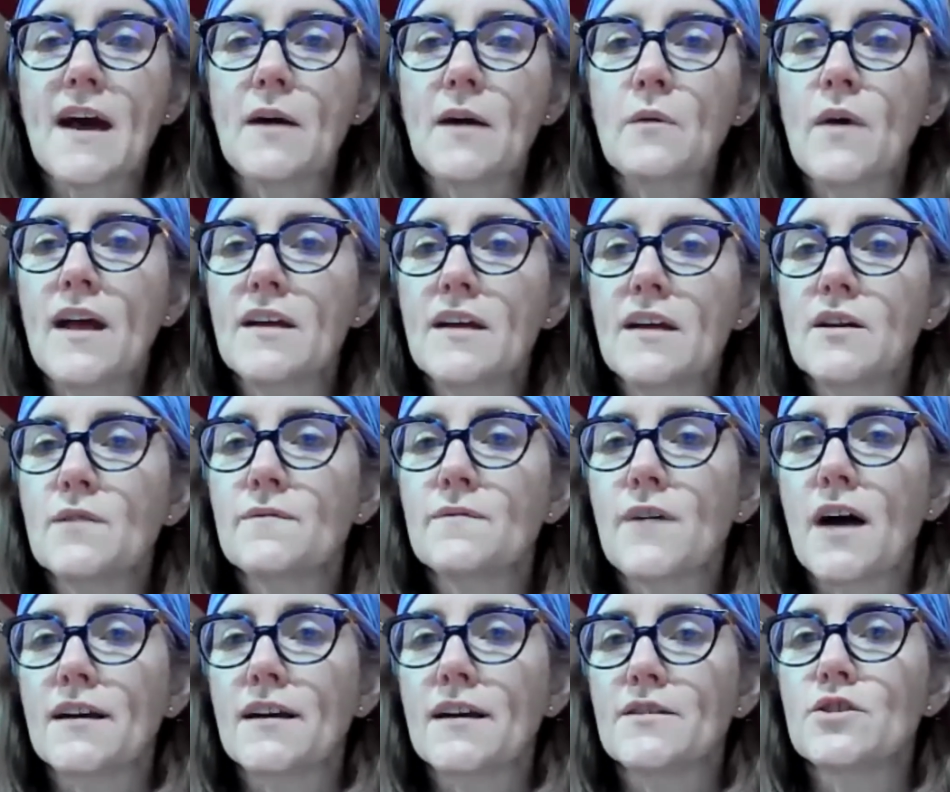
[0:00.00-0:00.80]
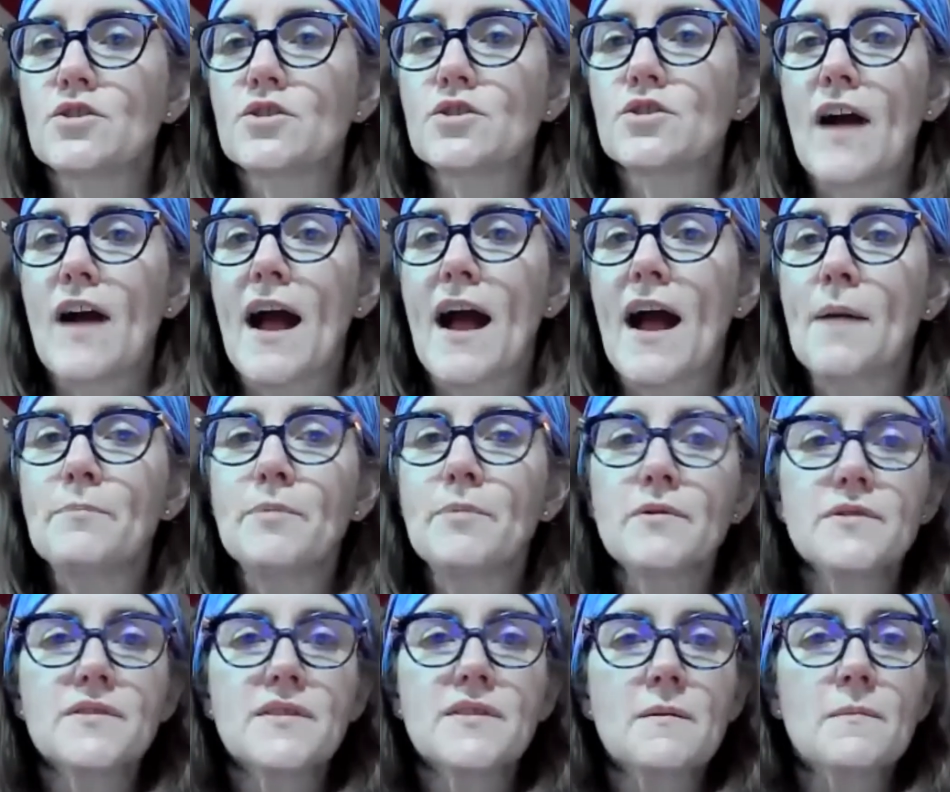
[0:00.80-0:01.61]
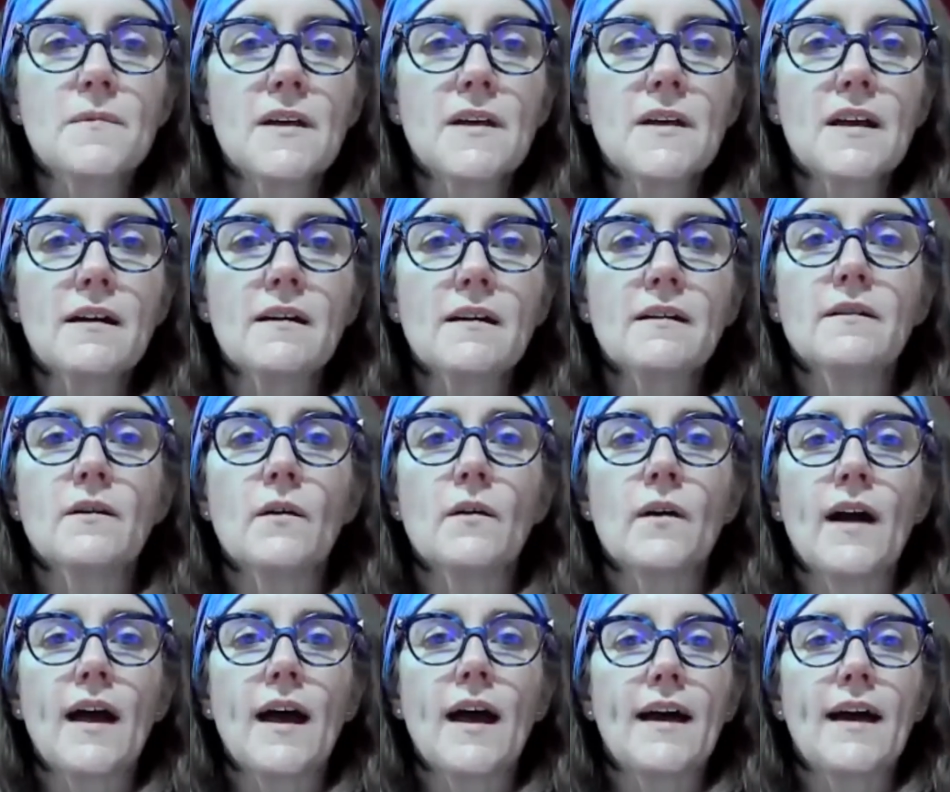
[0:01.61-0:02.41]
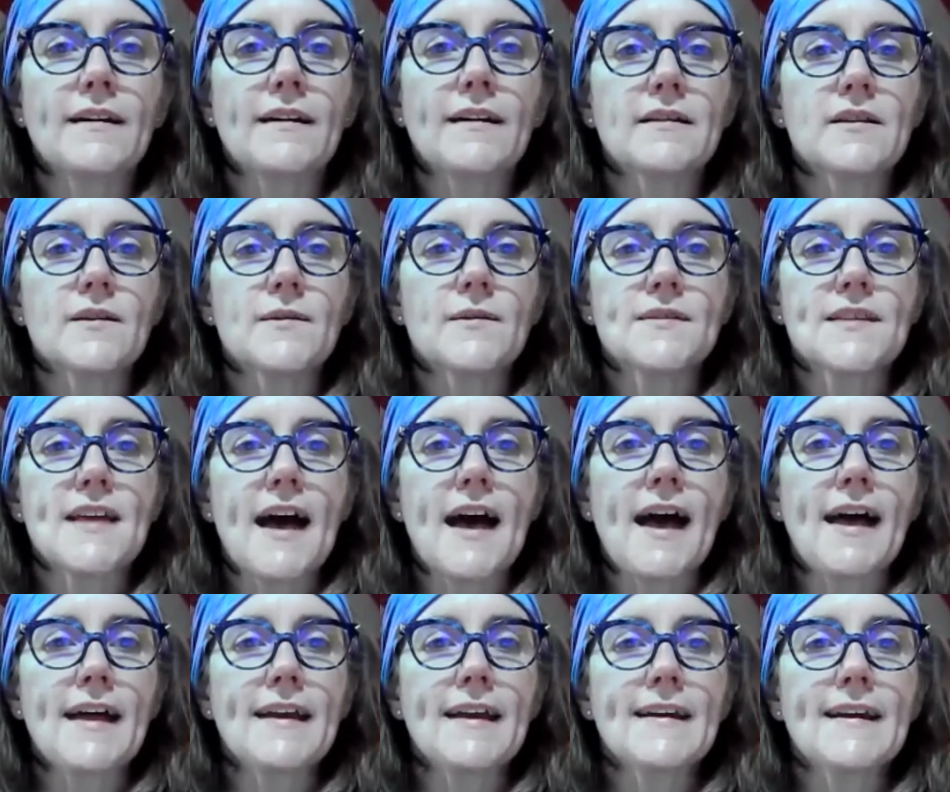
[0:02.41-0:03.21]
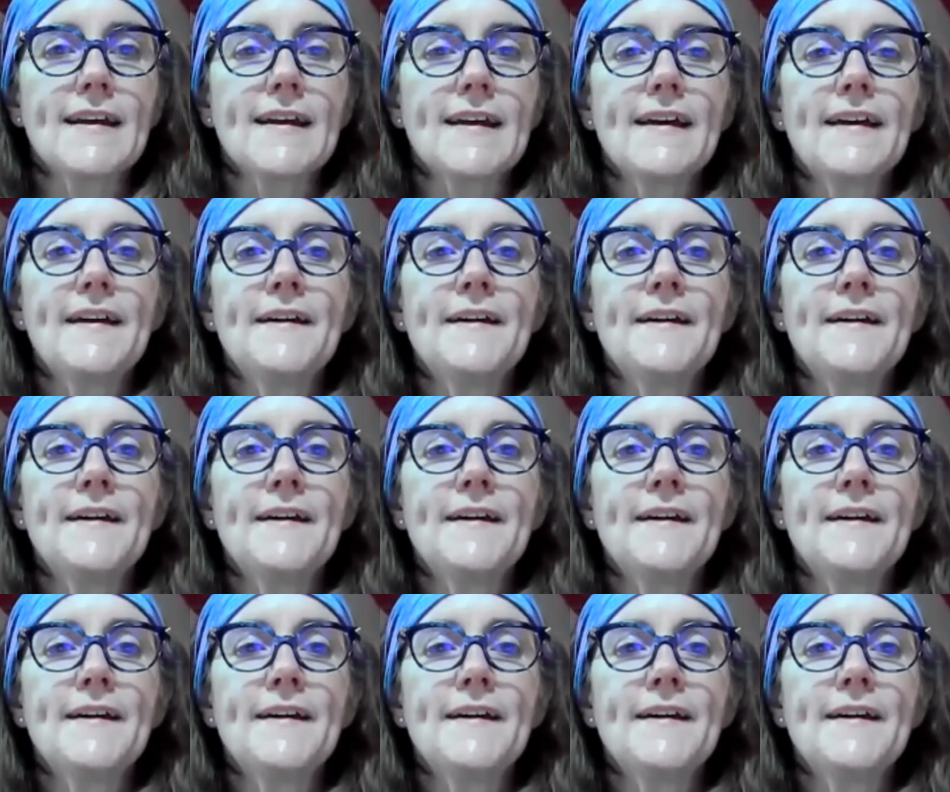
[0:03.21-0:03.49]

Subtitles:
that way and you've got a strap or something, go ahead and use that.